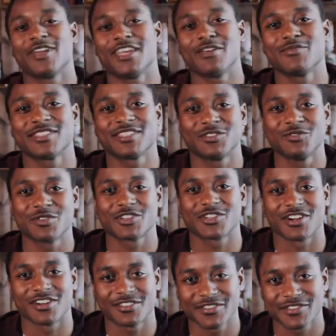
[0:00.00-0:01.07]
My name is Luke
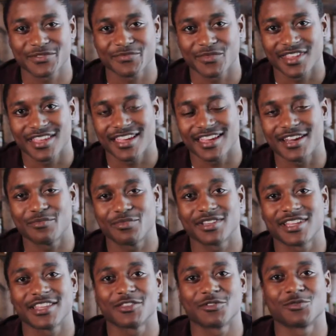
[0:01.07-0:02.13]
Charles, and I'm
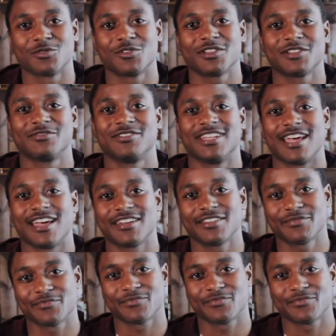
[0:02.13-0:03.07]
playing the role of Dan.